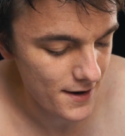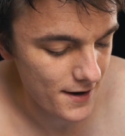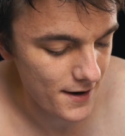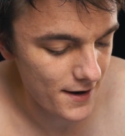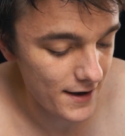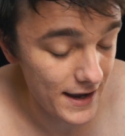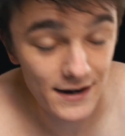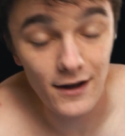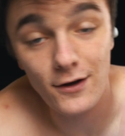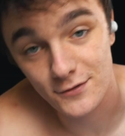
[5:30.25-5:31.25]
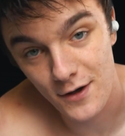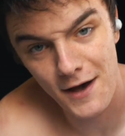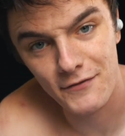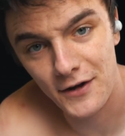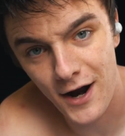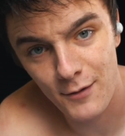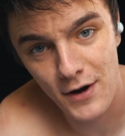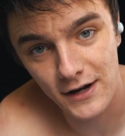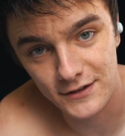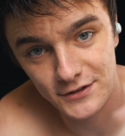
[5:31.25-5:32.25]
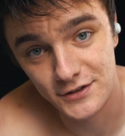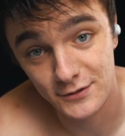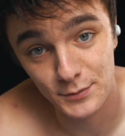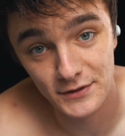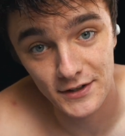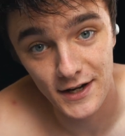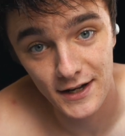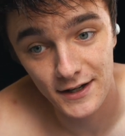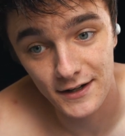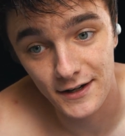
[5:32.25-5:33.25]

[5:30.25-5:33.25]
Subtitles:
And I also have a chiropractic adjustment today,